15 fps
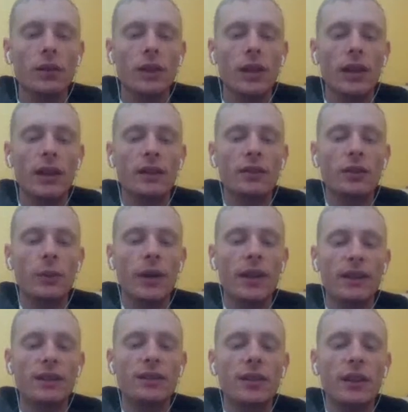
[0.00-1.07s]
And so the way
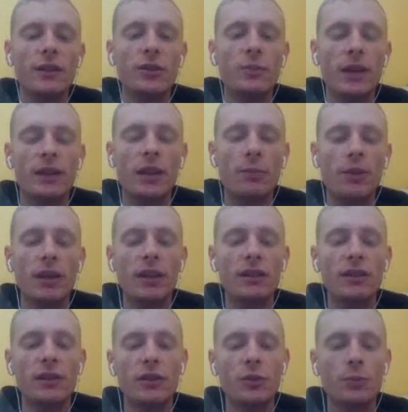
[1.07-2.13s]
that's done is by clipping
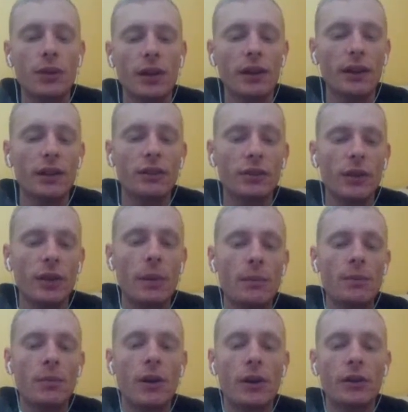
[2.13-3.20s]
into the spring so that baby
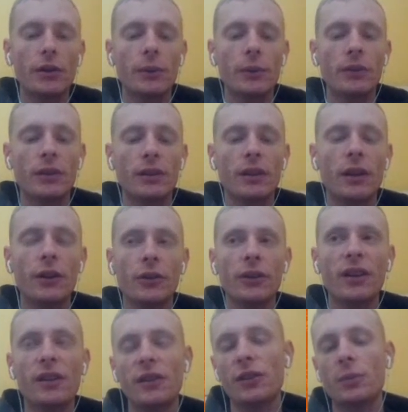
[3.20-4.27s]
Mario is
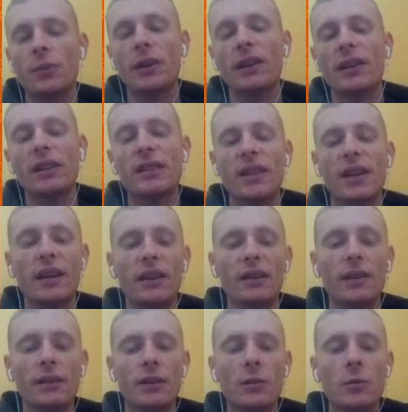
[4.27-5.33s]
underneath the spring inside it.
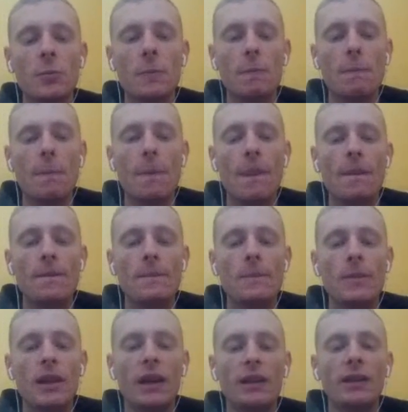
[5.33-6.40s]

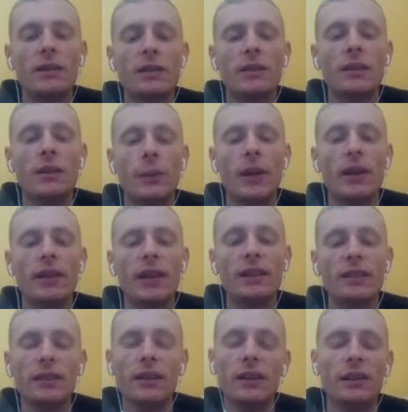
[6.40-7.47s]
And that's the way that's
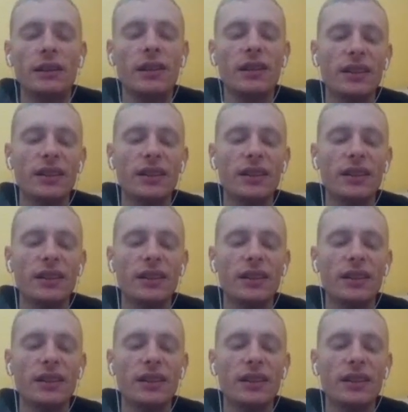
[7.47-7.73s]
done